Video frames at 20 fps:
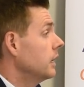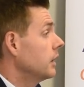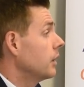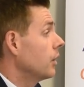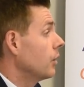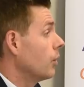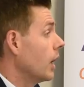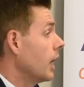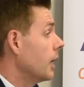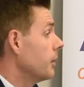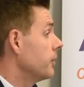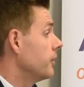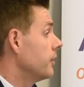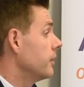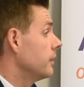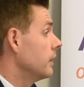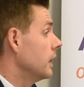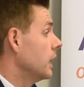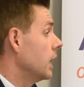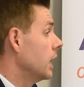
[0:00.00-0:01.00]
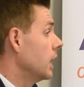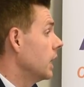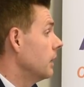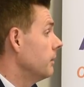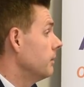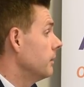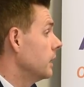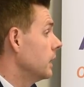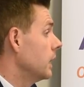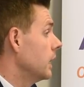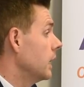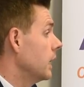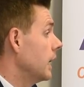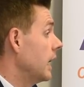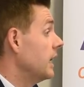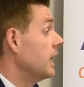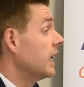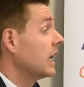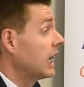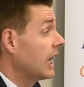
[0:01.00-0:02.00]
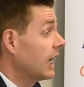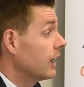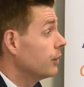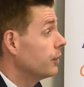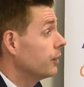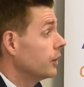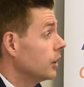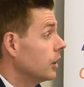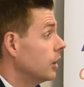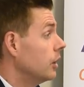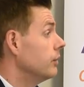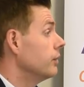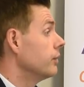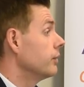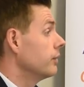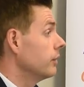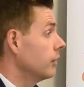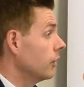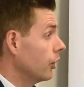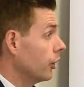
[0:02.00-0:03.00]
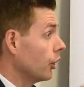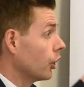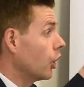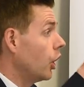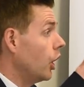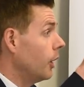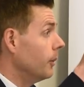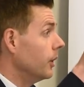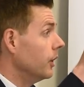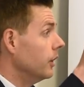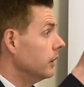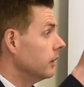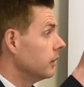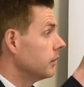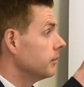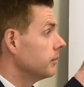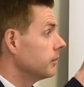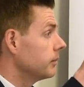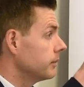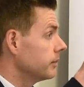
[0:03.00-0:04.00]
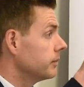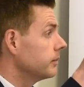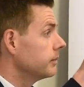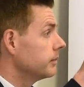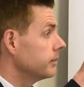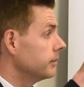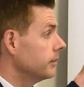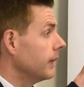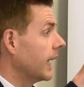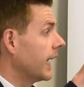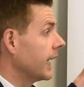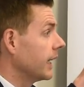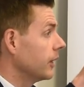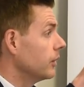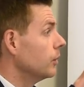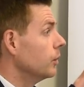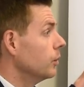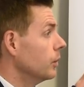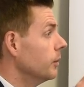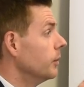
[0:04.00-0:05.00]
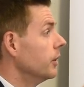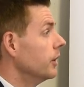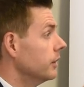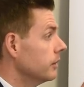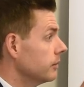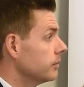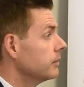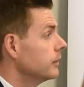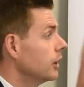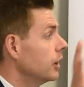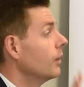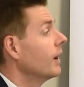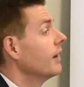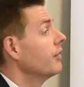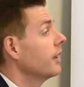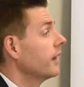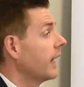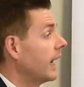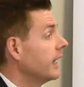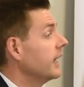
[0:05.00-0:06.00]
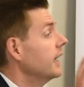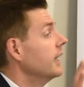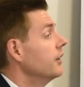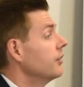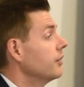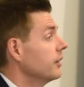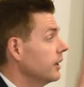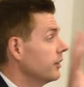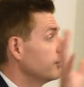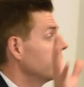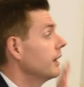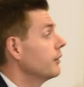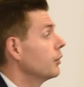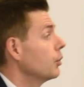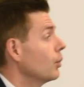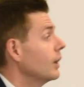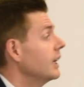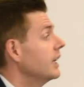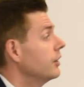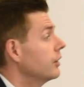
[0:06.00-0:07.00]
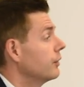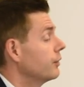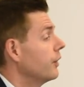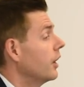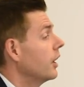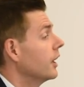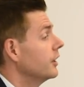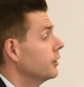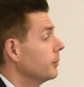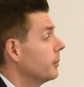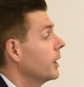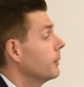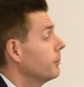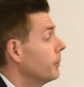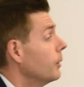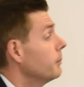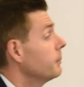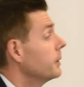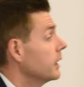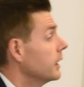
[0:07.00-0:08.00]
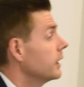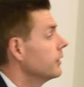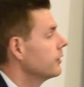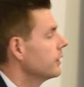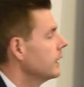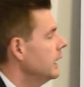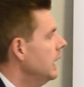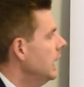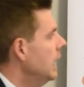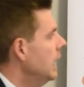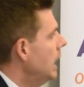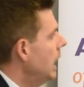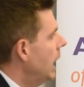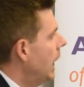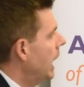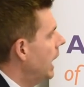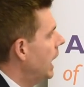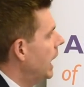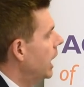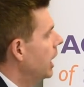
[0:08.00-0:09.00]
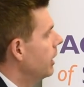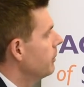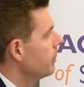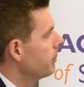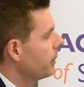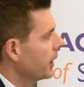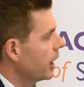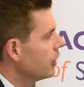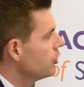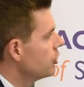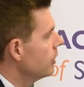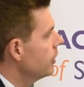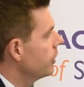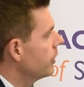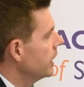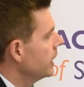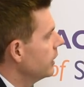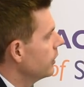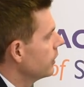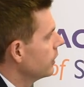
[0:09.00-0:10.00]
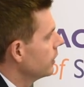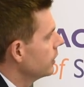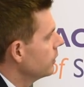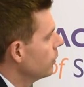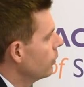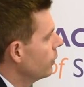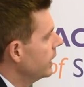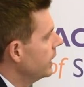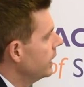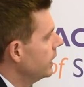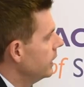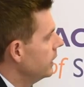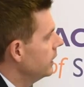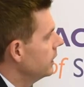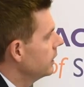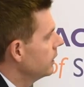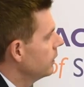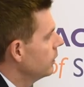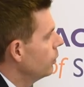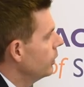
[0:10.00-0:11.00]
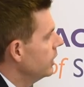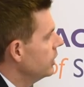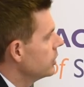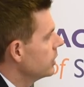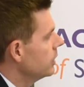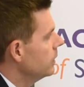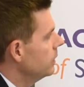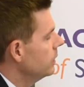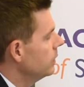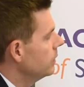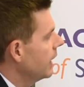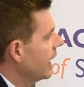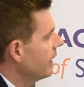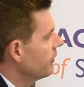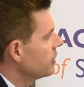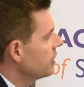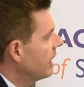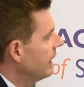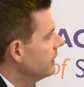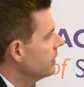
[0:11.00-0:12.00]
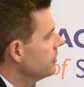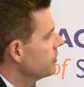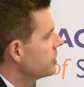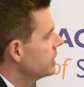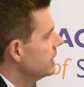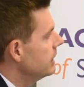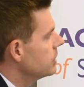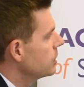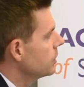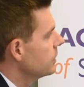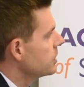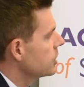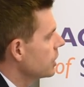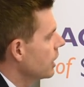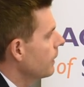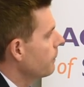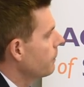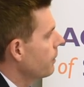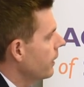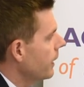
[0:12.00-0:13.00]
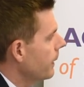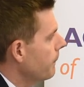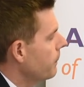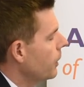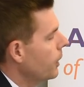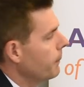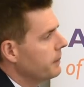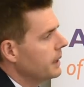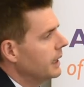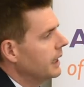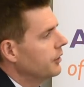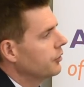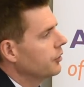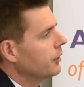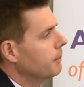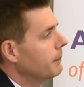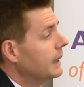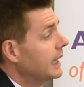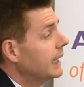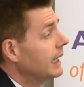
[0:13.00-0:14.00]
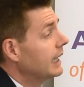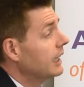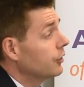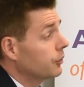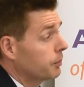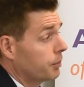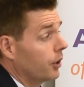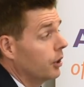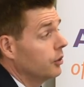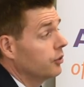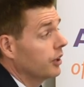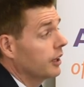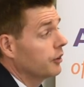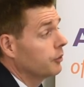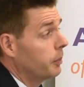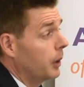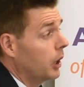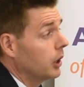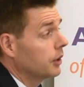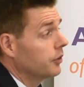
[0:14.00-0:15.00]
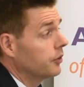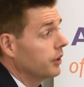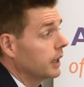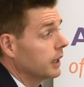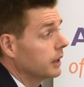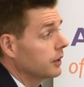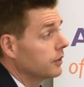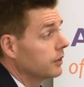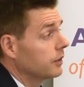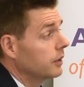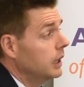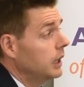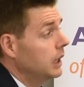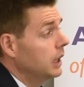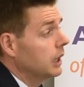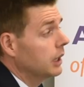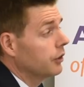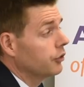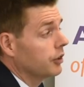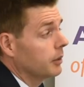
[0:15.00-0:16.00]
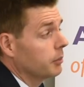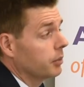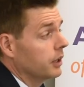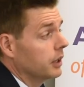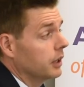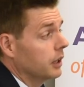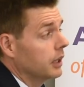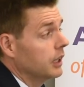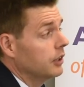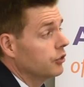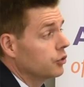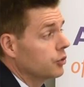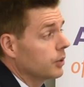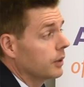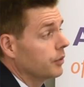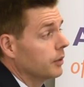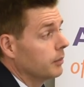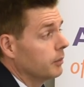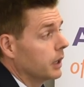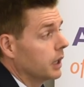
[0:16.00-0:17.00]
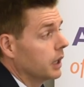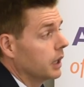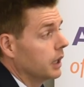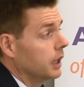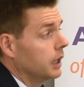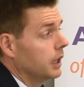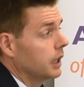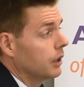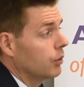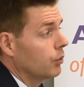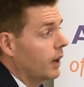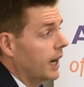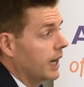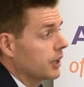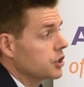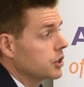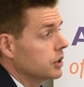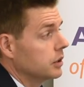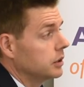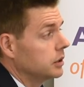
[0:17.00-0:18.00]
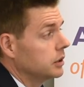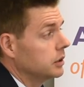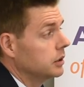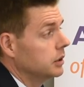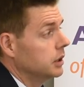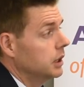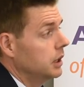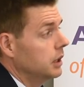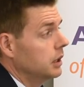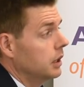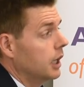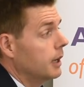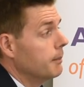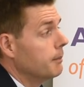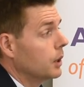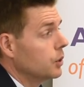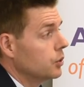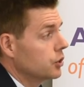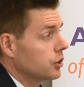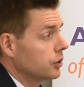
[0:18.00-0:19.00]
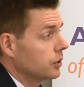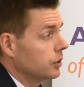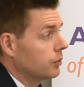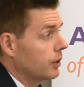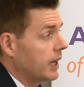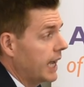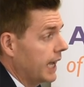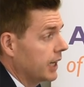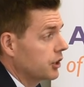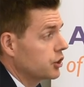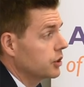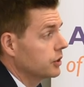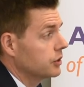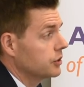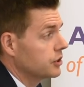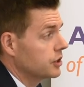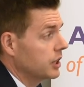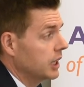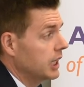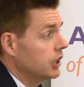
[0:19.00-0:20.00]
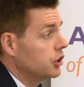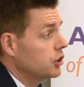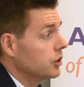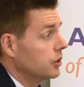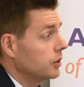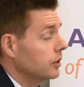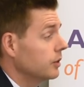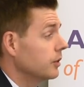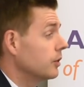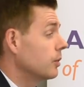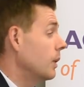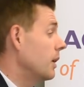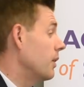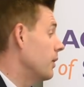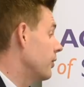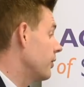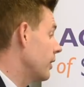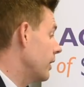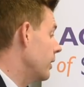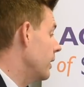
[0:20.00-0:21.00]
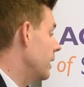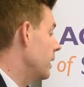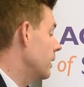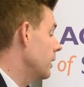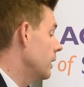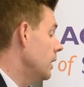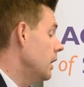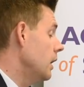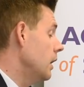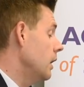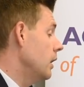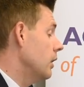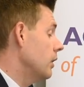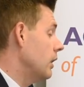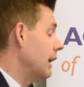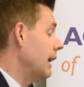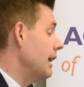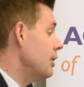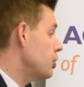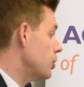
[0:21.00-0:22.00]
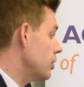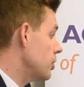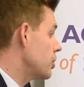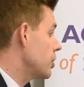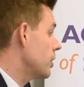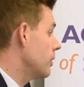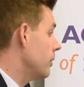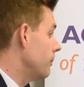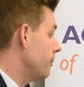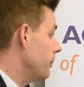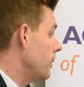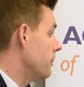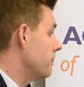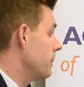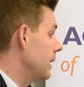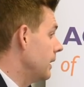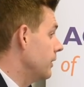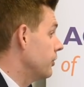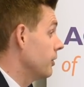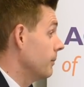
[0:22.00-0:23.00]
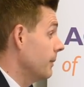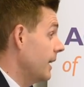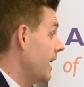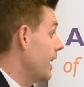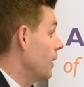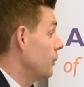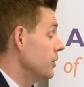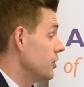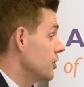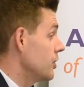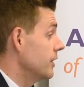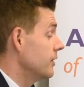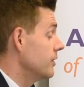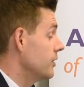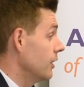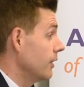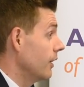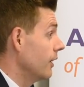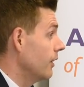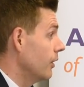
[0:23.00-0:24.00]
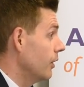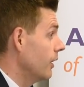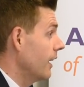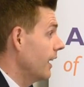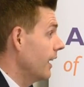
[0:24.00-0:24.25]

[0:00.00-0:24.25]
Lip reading: corrupt, and neglectful of the common man or woman, whoever that is, and it's never really defined by populist. But I do think that we do have a tendency to interpret populism merely as protest politics, as something that is driven by irrational, emotional reactions to issues, whereas I think the literature on populism now, which is, you know,